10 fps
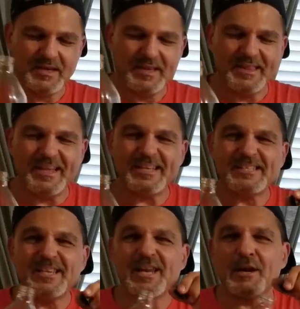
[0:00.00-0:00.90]

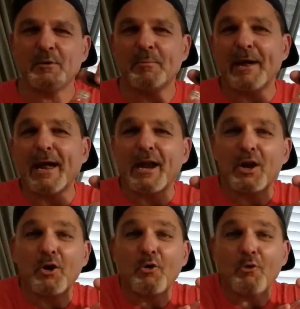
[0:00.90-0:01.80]
This little bottle
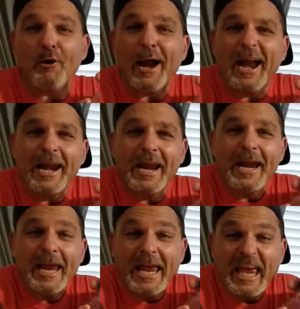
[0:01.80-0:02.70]
right
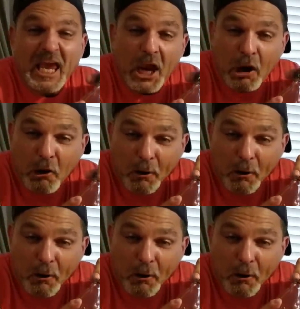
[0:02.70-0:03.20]
here.